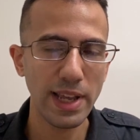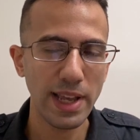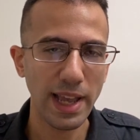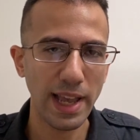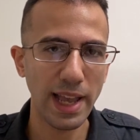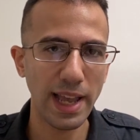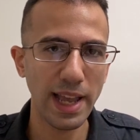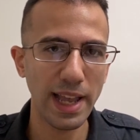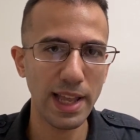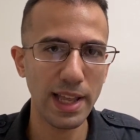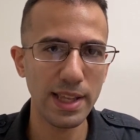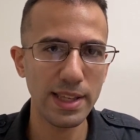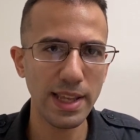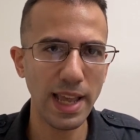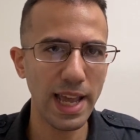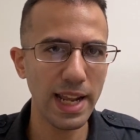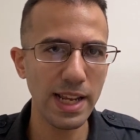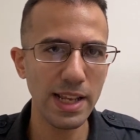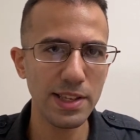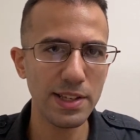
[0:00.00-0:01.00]
And
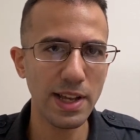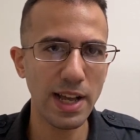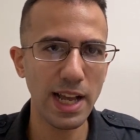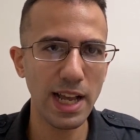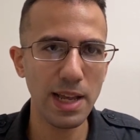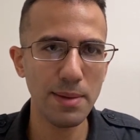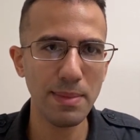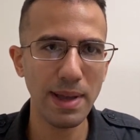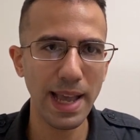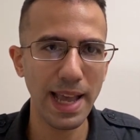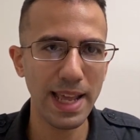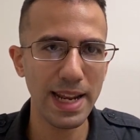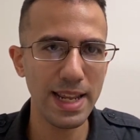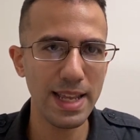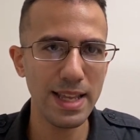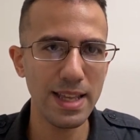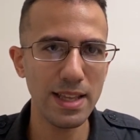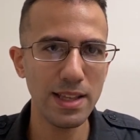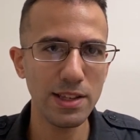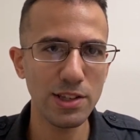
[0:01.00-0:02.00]
anytime
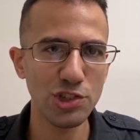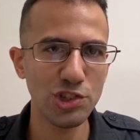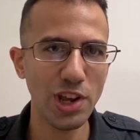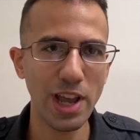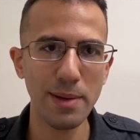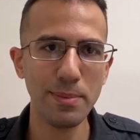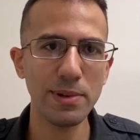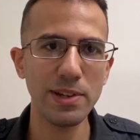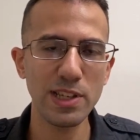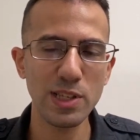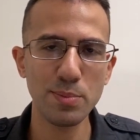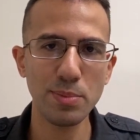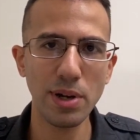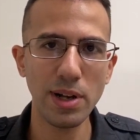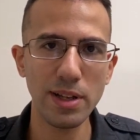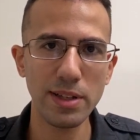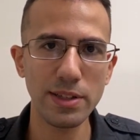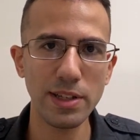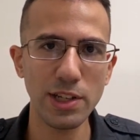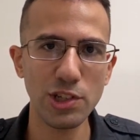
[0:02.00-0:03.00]
any Japanese
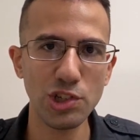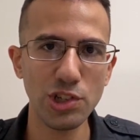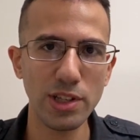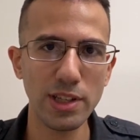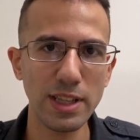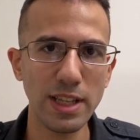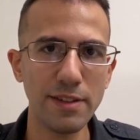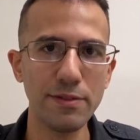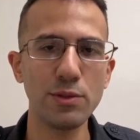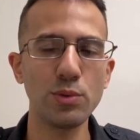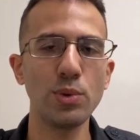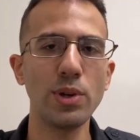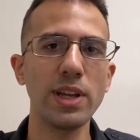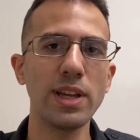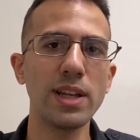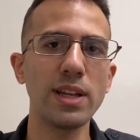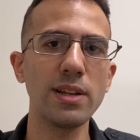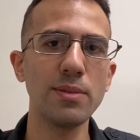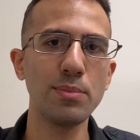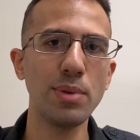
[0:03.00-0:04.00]
politician,
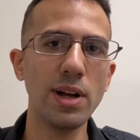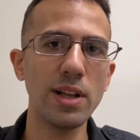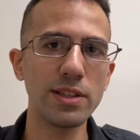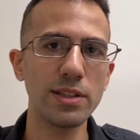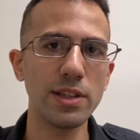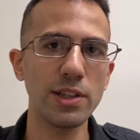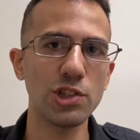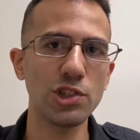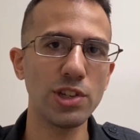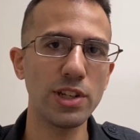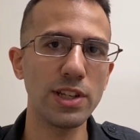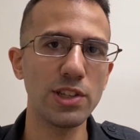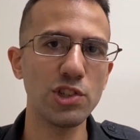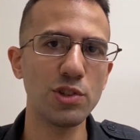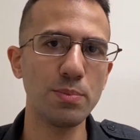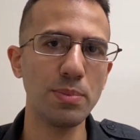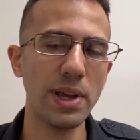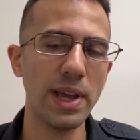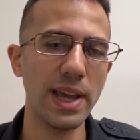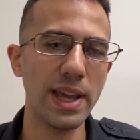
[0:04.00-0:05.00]
left-wing politician in
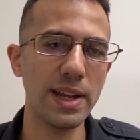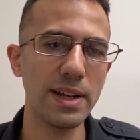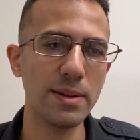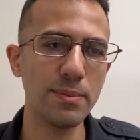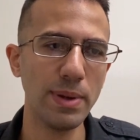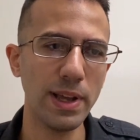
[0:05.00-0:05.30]
Japan,